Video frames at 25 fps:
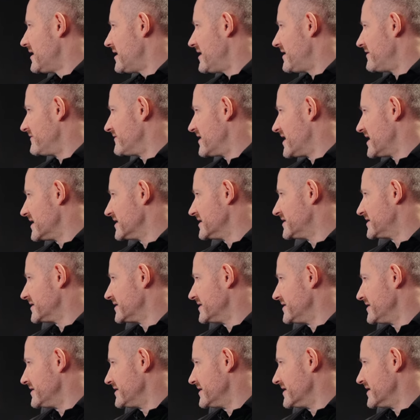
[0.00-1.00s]
a
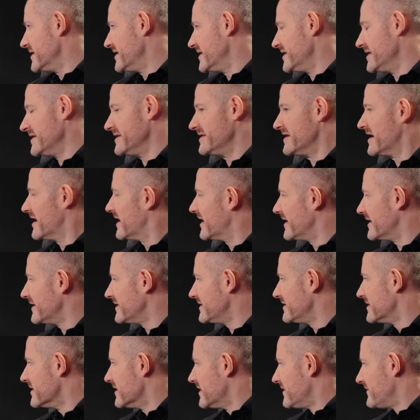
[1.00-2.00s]
Ryzen uh,
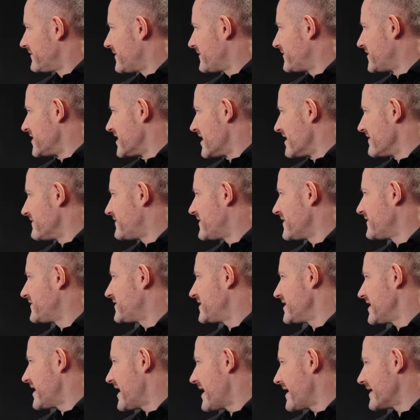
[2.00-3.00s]
nine fifty-nine fifty